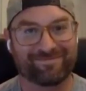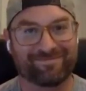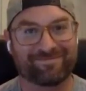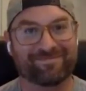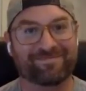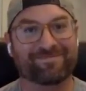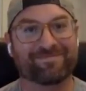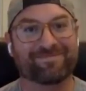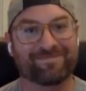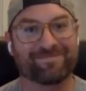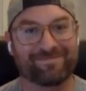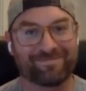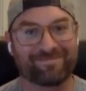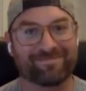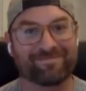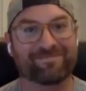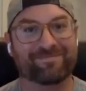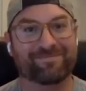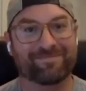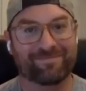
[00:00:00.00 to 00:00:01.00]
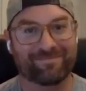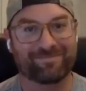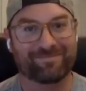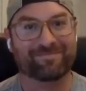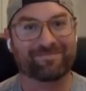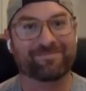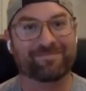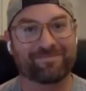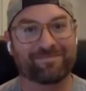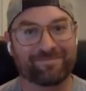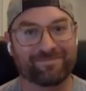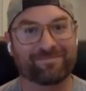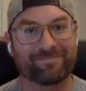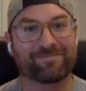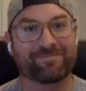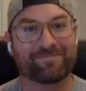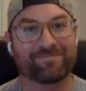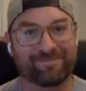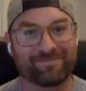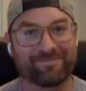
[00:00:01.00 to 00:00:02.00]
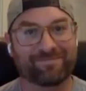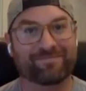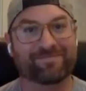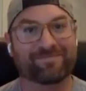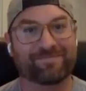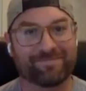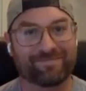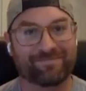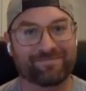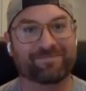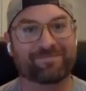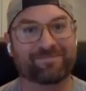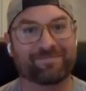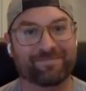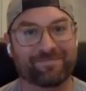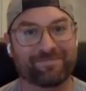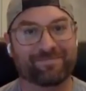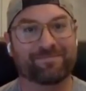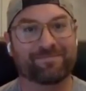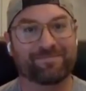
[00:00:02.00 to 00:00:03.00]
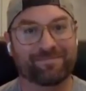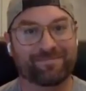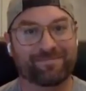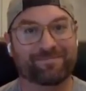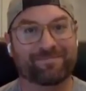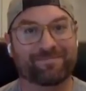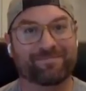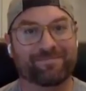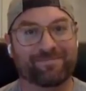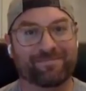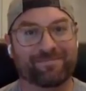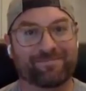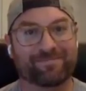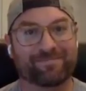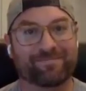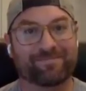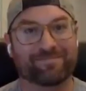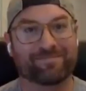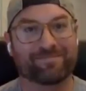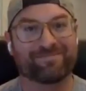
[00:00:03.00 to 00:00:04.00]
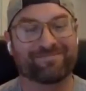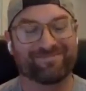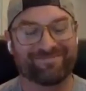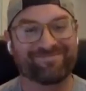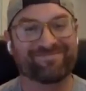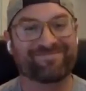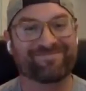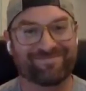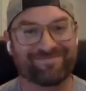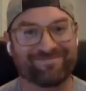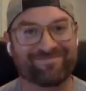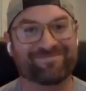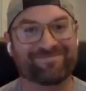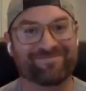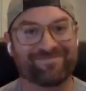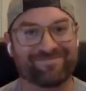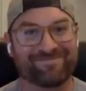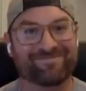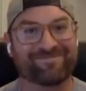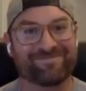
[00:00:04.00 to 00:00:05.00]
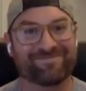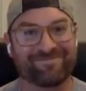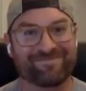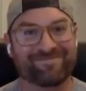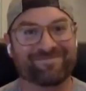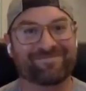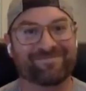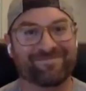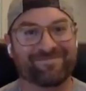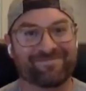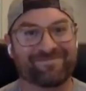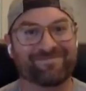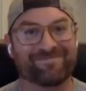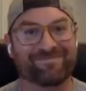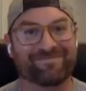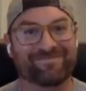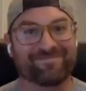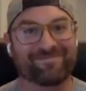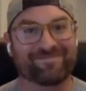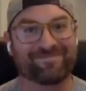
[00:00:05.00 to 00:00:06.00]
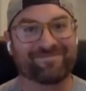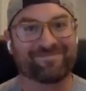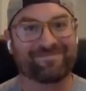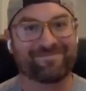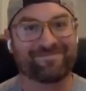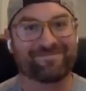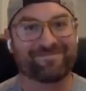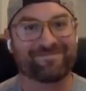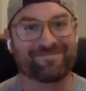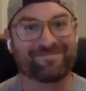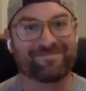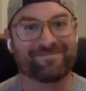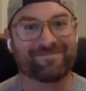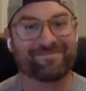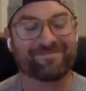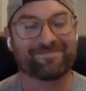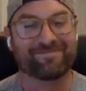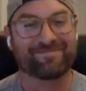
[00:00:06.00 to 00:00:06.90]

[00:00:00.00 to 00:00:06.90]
[no speech]